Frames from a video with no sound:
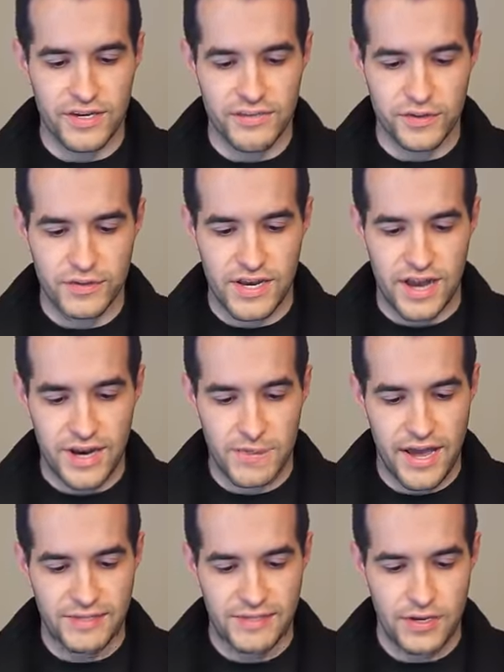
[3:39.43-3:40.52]
guess there's nine
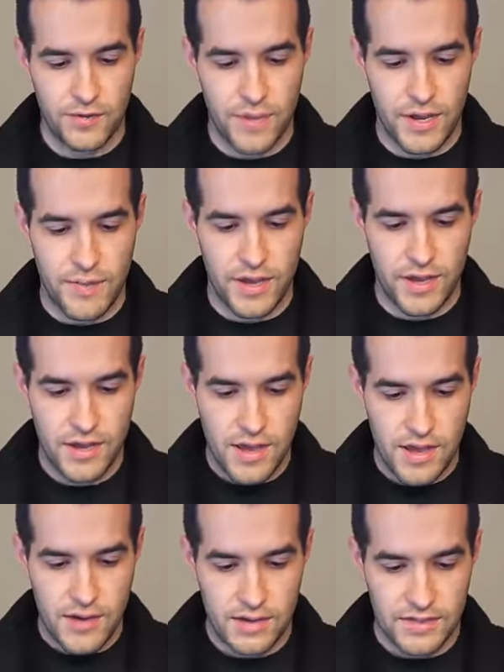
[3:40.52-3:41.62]
packs in here maybe.
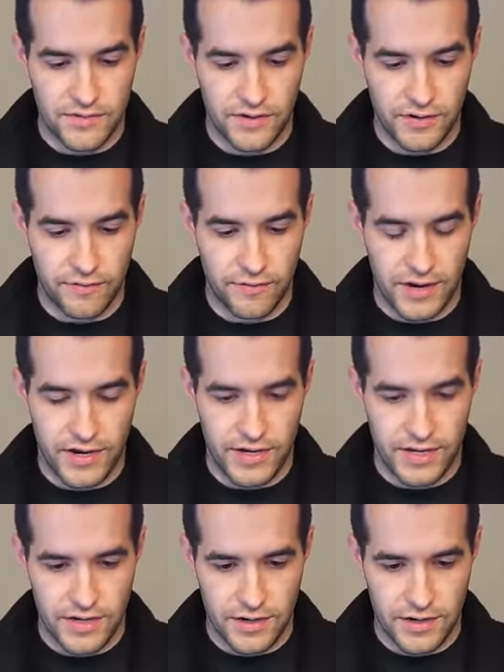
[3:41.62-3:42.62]
See if I can find any